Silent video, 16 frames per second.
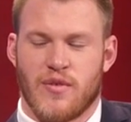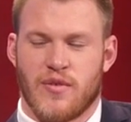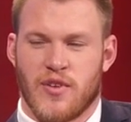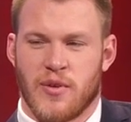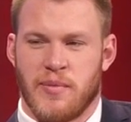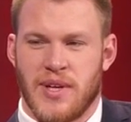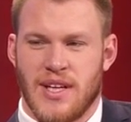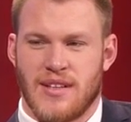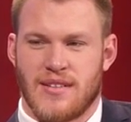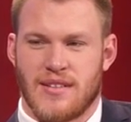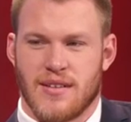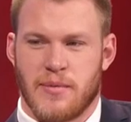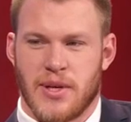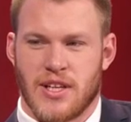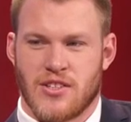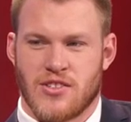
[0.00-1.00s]
for me
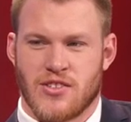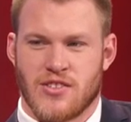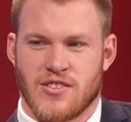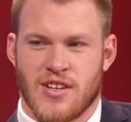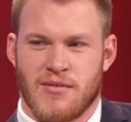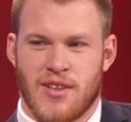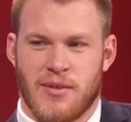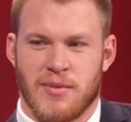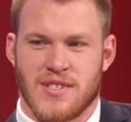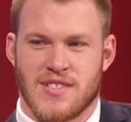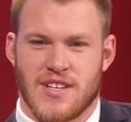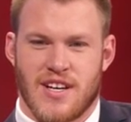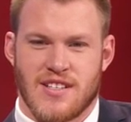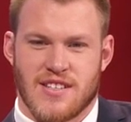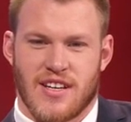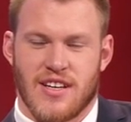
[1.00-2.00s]
to picture something
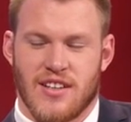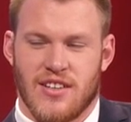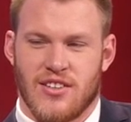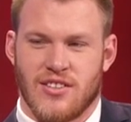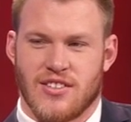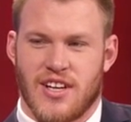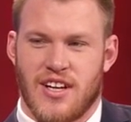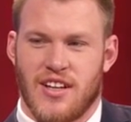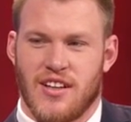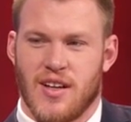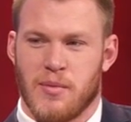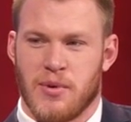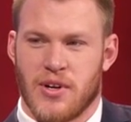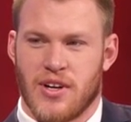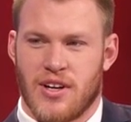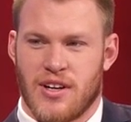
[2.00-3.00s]
besides like a little tiny
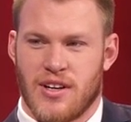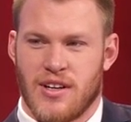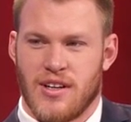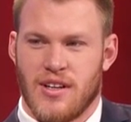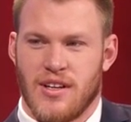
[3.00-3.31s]
leprechaun.